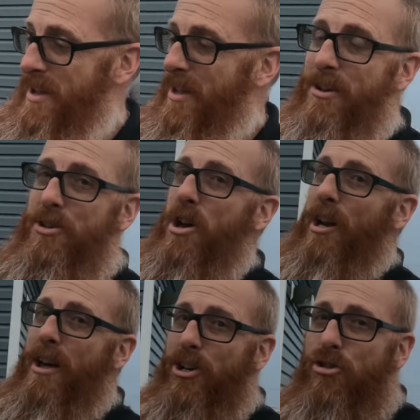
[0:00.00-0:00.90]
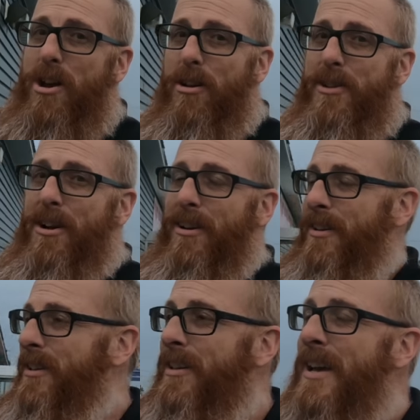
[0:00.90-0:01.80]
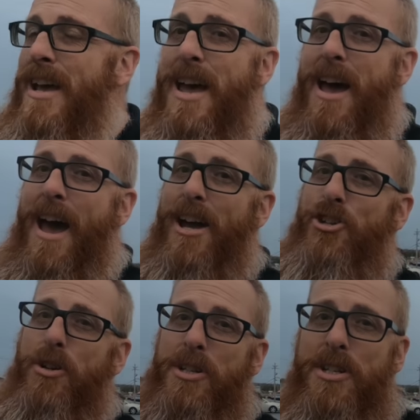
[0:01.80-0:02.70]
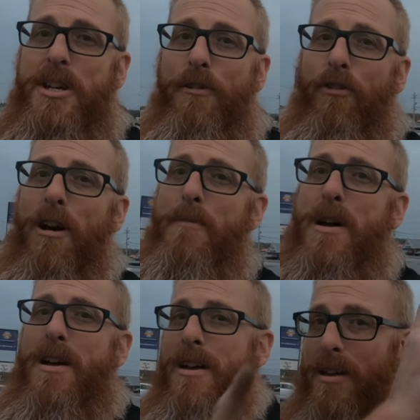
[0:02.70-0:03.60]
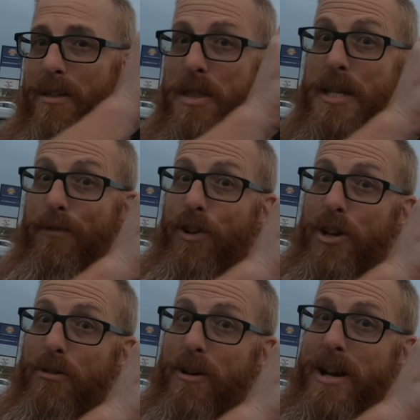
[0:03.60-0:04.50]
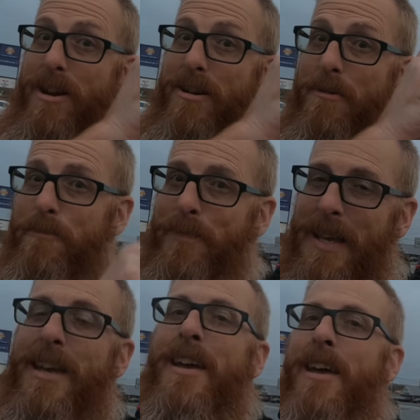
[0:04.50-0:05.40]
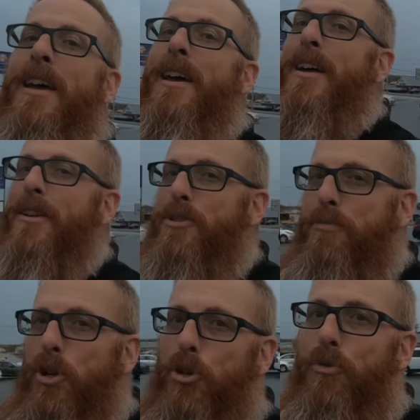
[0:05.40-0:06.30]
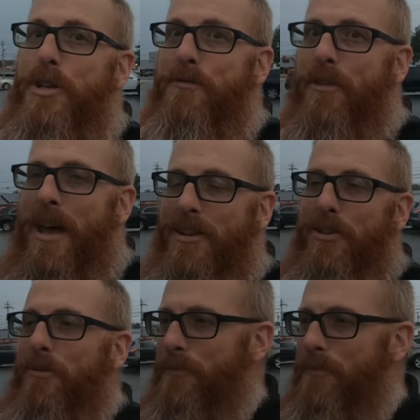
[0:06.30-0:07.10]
There's not a lot of tread on there. As you can see from this video right here, there's a pretty good reason for that too.